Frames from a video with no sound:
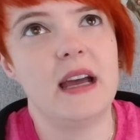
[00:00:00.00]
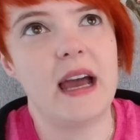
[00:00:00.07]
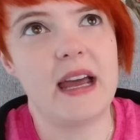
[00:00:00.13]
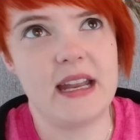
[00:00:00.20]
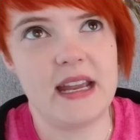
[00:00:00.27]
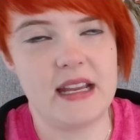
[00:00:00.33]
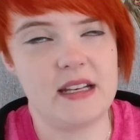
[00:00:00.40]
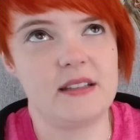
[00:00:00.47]

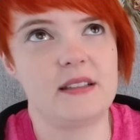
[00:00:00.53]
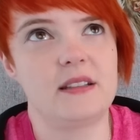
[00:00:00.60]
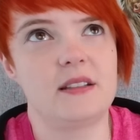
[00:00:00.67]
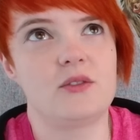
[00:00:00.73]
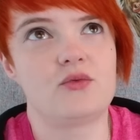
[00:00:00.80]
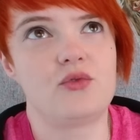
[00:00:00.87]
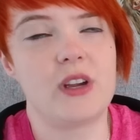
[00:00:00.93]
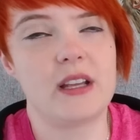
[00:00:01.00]
and then
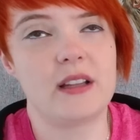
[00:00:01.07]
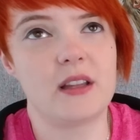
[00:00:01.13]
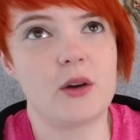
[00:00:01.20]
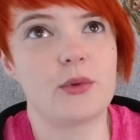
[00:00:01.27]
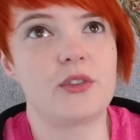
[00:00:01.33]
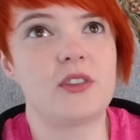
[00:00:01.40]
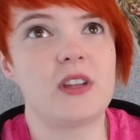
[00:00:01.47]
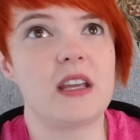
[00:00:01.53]

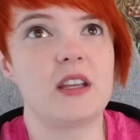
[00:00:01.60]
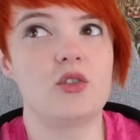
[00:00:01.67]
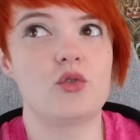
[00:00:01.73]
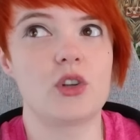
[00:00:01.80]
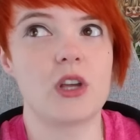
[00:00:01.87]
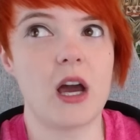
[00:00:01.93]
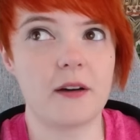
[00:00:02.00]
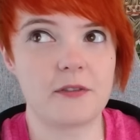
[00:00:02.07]
Rayla was saying, you
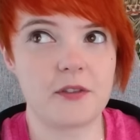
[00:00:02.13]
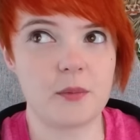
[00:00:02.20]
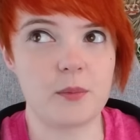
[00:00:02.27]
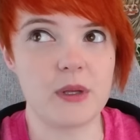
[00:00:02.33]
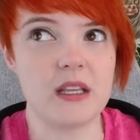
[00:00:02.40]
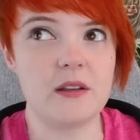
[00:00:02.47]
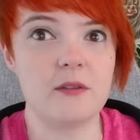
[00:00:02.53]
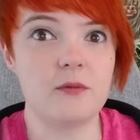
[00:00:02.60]
know, you have to
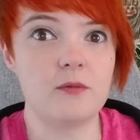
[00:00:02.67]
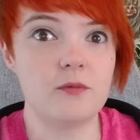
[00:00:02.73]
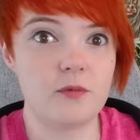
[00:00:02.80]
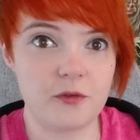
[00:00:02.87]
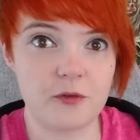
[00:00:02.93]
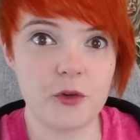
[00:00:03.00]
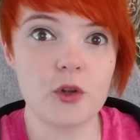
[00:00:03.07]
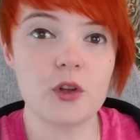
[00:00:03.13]
be
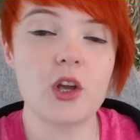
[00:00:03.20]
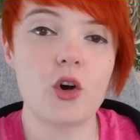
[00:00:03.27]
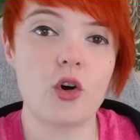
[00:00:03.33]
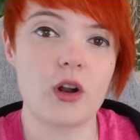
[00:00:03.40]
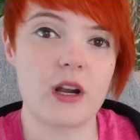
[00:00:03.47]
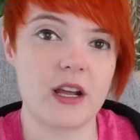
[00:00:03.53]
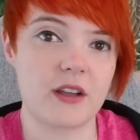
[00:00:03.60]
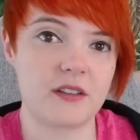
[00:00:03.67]
fully
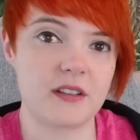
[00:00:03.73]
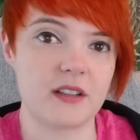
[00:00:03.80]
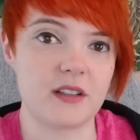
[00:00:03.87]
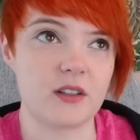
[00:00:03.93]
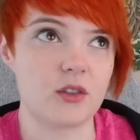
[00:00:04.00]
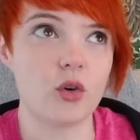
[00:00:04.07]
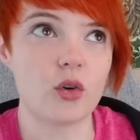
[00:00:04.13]
honest and